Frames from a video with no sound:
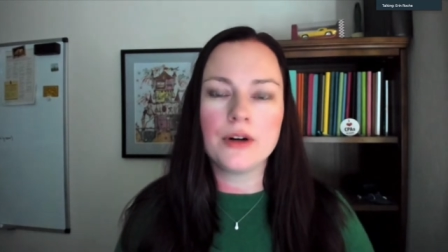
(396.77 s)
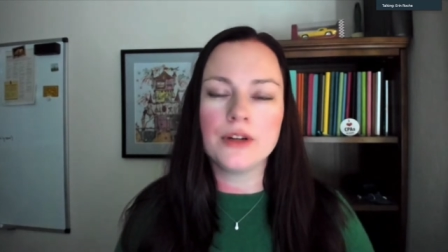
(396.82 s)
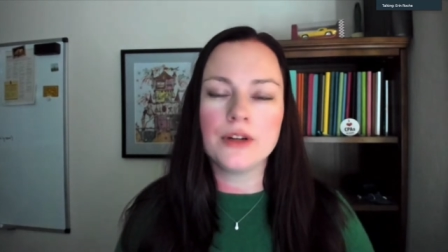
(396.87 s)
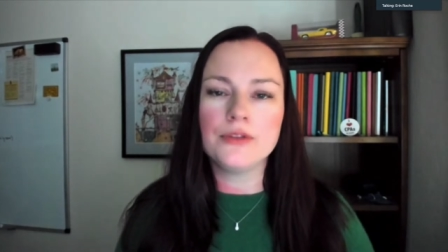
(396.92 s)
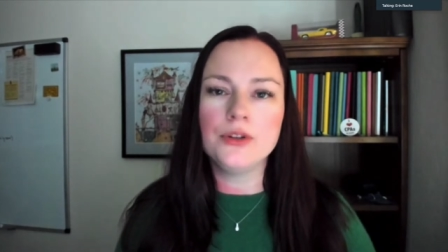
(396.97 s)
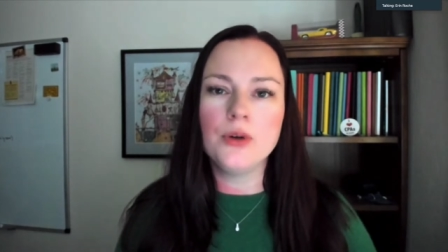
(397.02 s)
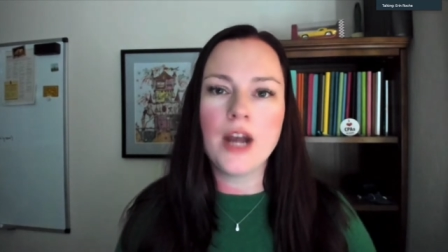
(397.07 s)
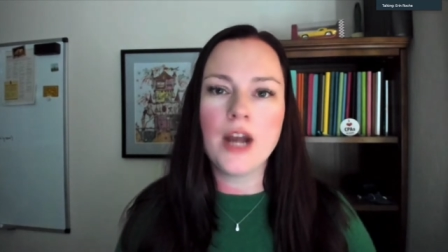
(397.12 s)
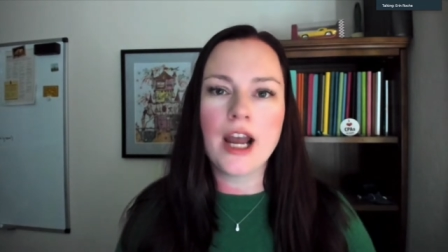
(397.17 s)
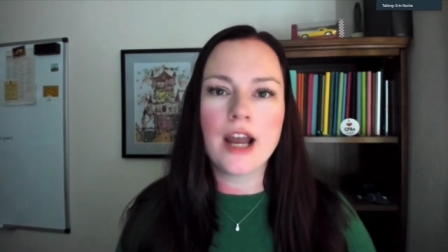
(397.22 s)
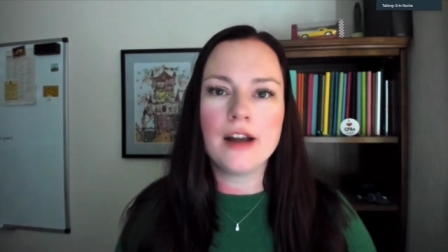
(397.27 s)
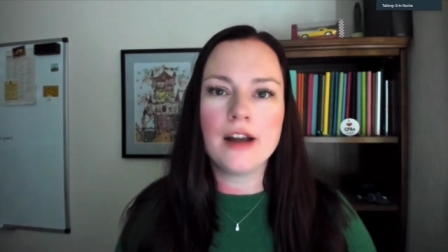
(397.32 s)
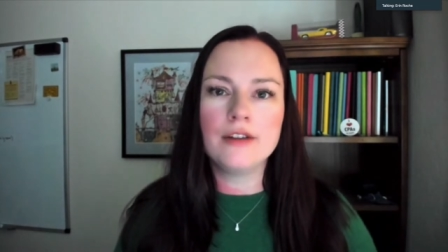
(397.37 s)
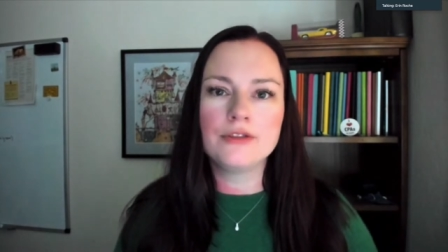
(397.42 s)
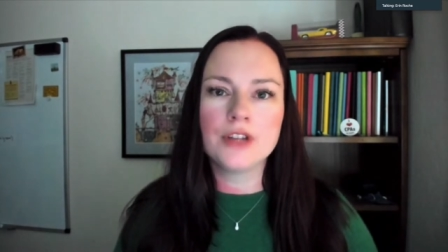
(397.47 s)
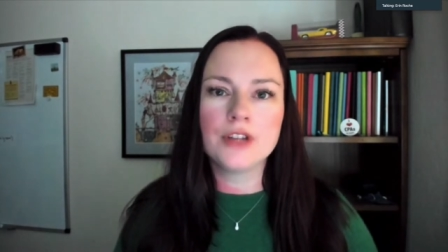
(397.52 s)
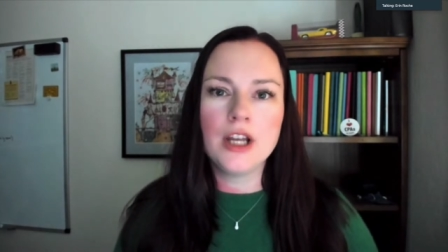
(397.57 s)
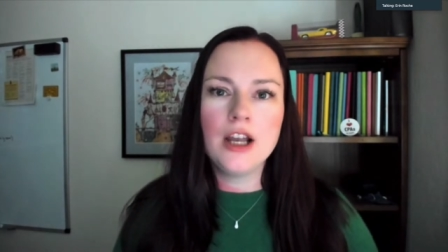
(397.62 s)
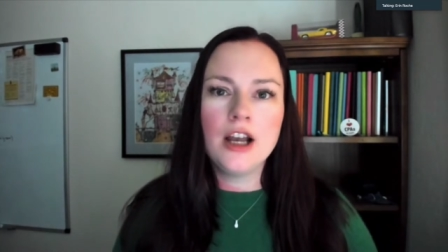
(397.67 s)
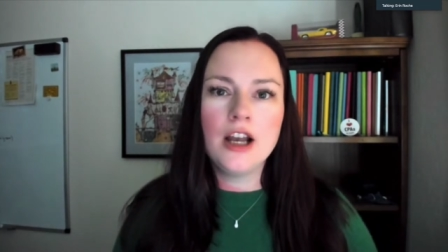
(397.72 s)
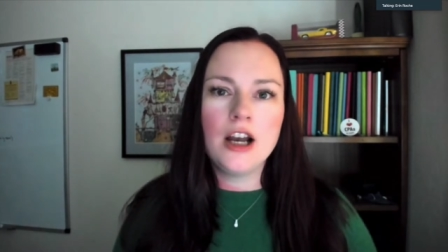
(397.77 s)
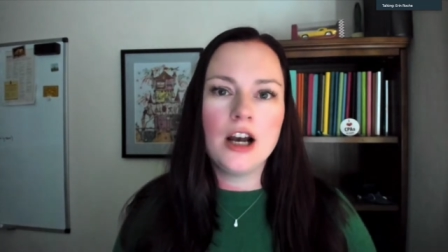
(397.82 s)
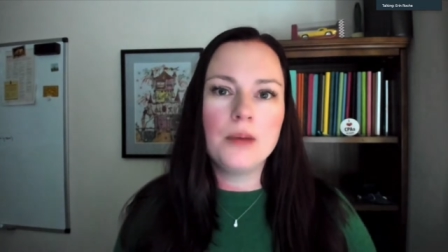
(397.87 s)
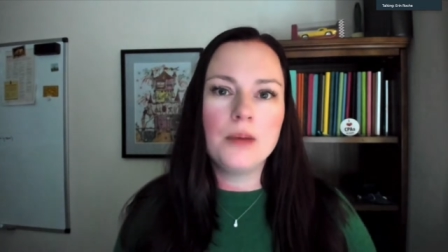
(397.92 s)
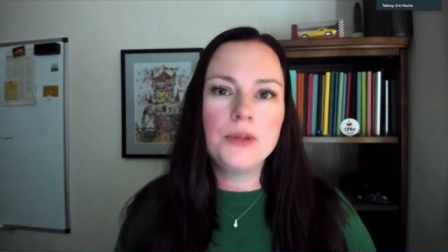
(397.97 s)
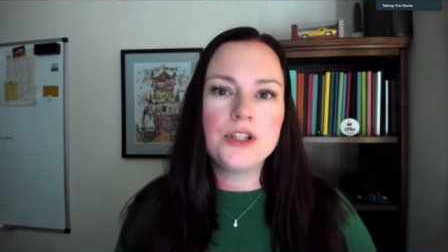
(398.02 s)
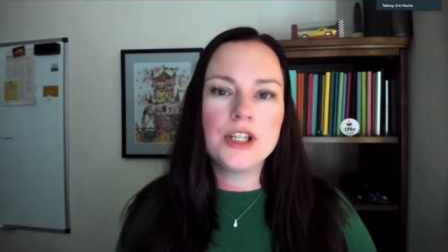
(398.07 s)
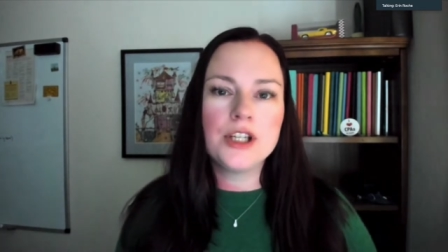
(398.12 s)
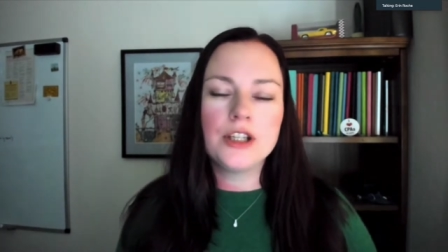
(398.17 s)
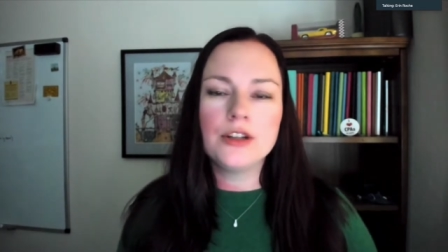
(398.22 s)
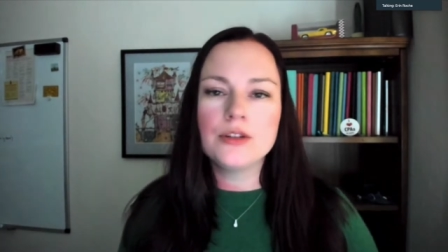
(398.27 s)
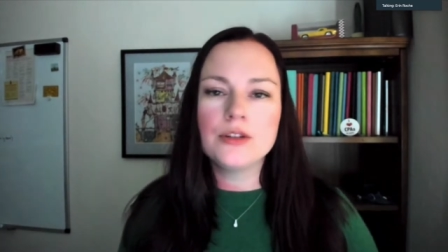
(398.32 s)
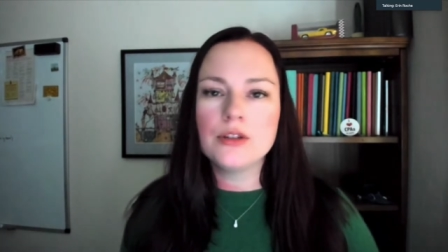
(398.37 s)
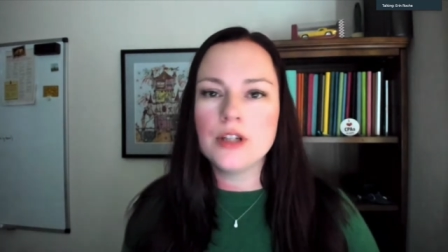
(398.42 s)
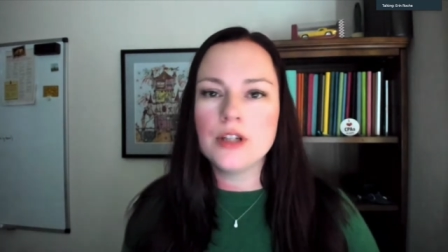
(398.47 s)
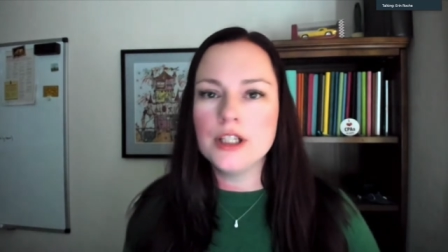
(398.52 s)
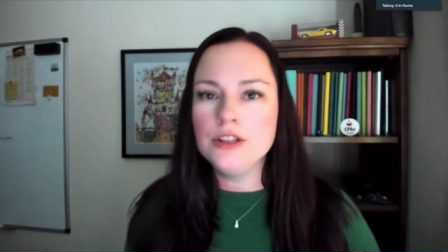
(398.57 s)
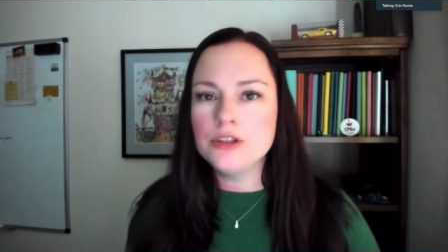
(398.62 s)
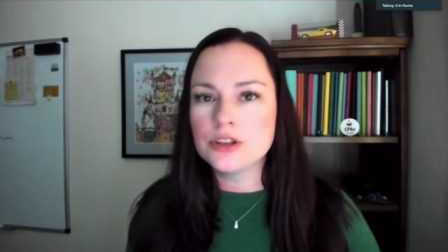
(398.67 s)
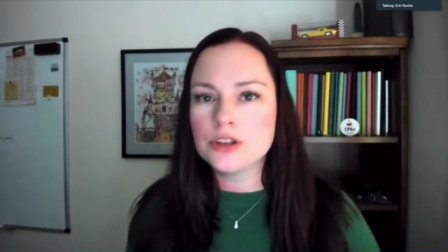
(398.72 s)
If you have a particular
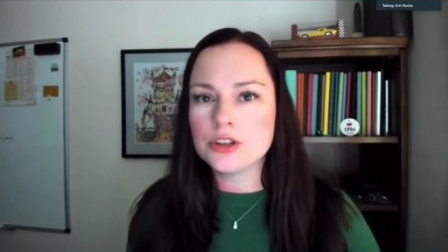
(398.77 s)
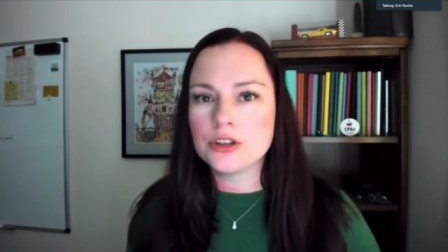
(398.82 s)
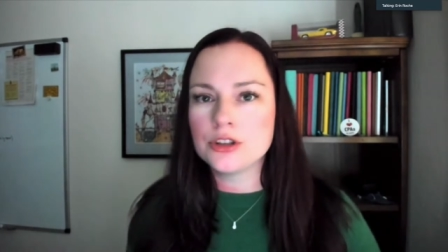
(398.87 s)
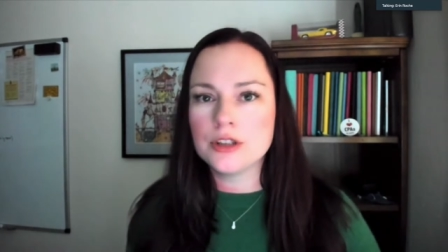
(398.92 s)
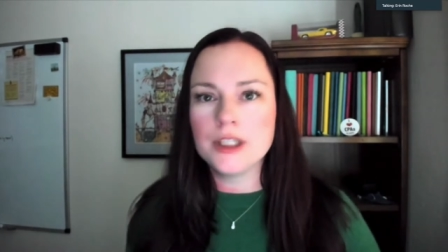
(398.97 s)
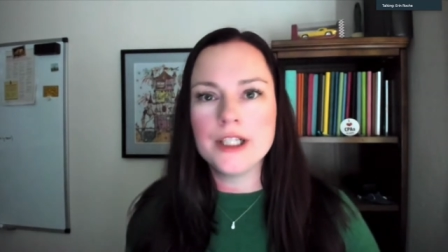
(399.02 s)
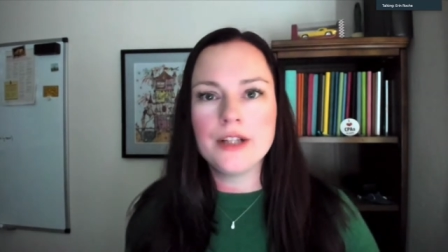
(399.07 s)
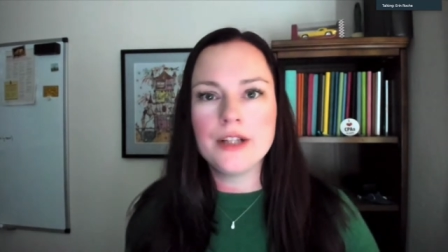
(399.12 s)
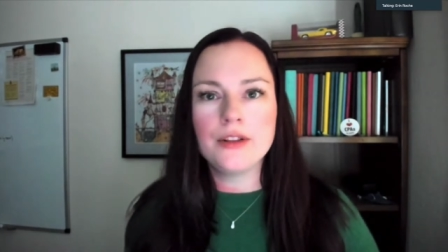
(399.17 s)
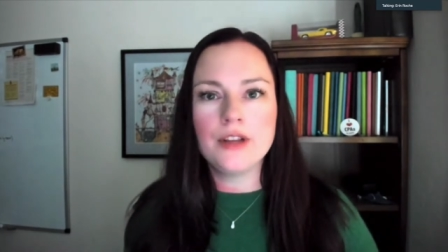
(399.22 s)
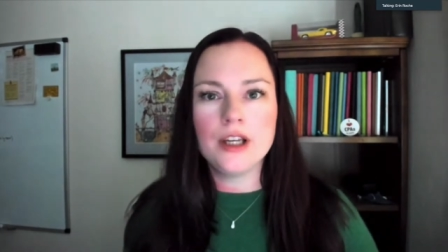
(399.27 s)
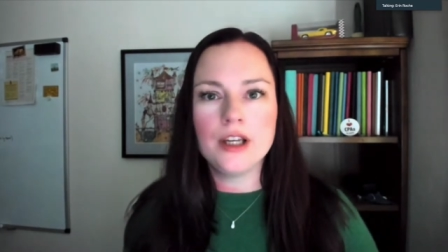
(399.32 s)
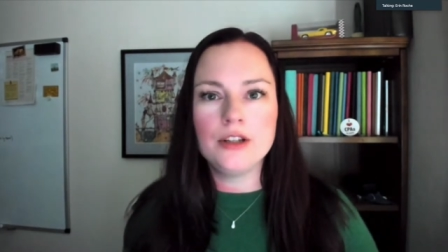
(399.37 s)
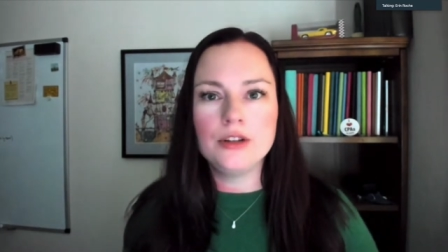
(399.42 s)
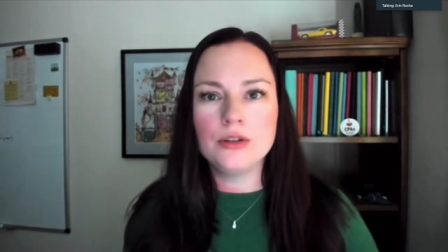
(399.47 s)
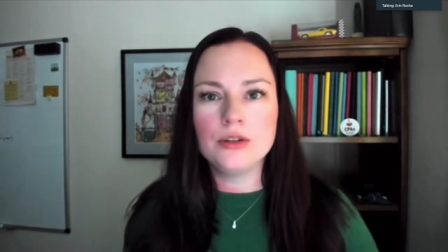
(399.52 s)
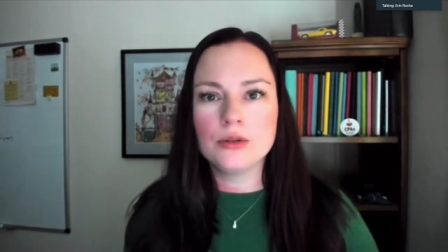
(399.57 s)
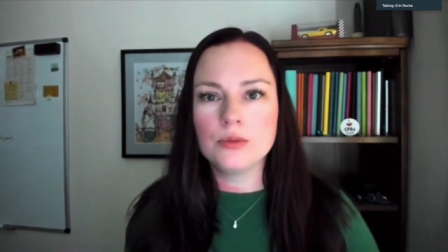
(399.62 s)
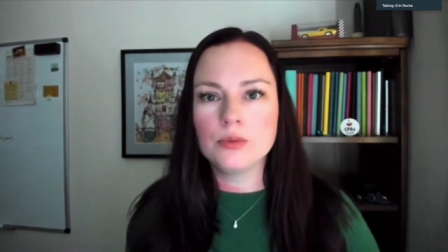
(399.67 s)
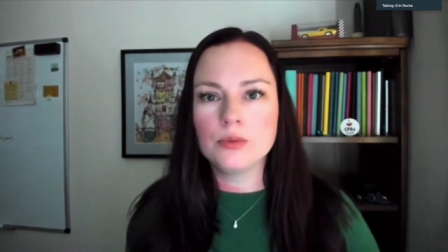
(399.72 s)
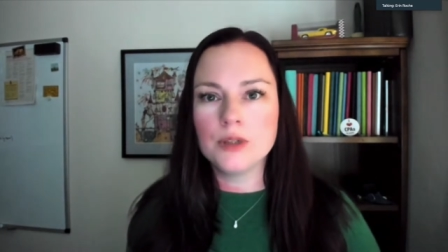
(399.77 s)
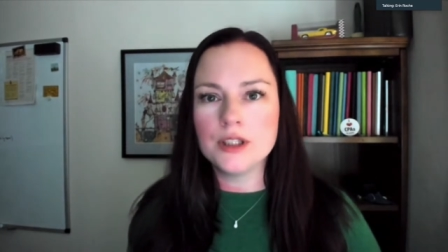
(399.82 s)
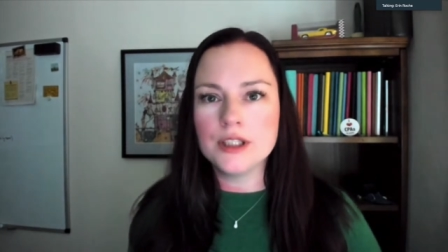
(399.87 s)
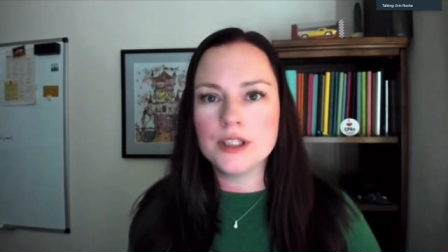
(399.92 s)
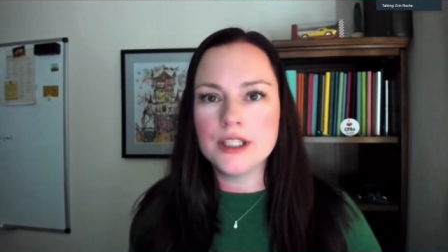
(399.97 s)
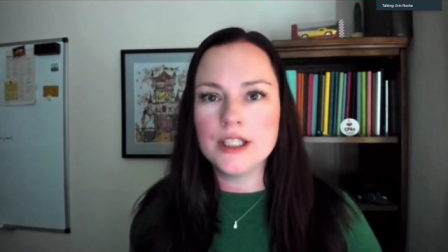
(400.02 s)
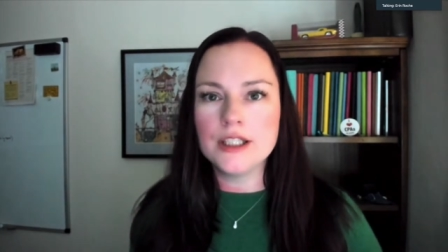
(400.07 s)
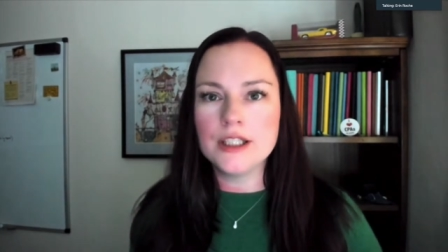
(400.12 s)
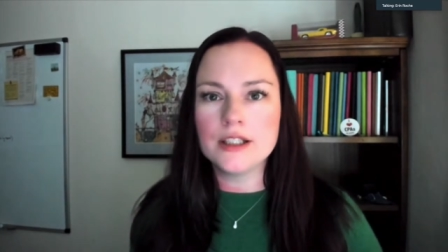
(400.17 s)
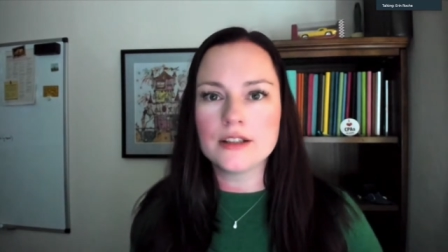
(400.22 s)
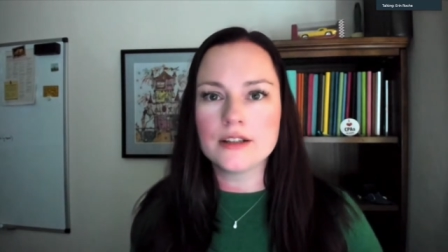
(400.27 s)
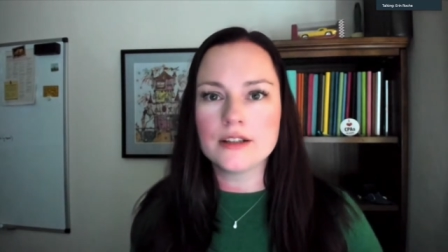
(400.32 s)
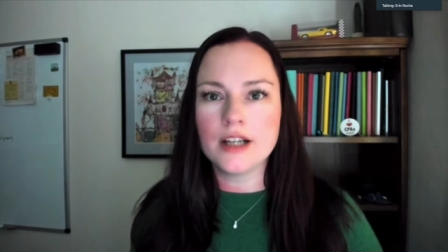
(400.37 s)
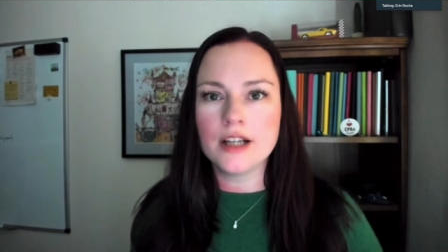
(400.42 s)
industry that you're really